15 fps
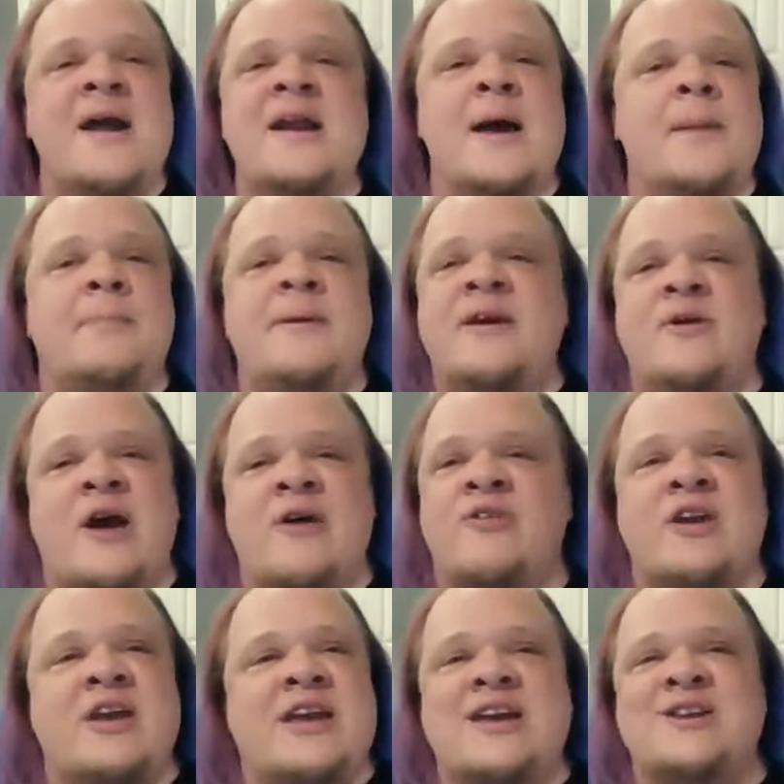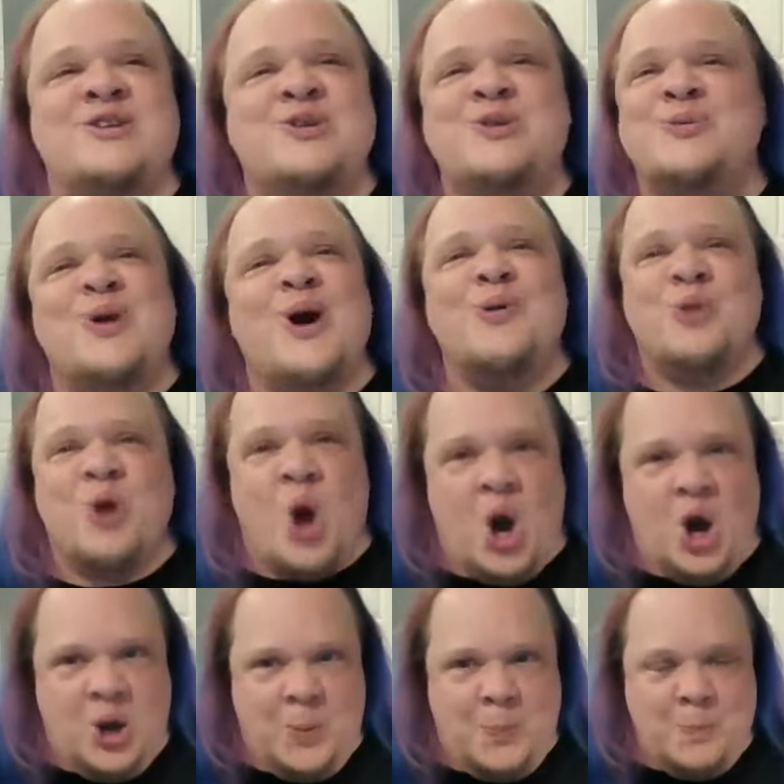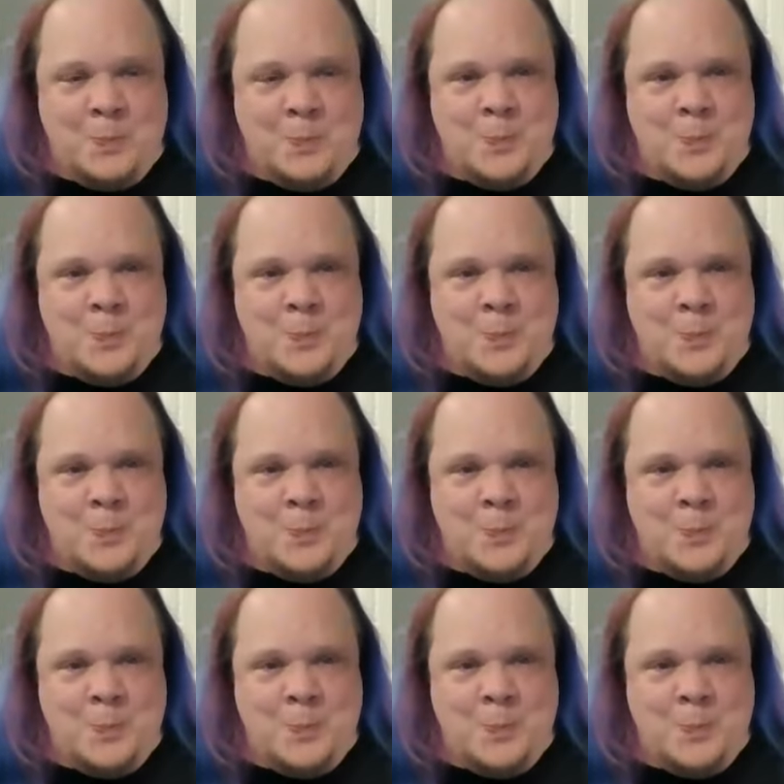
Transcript: might not be how the kids talk.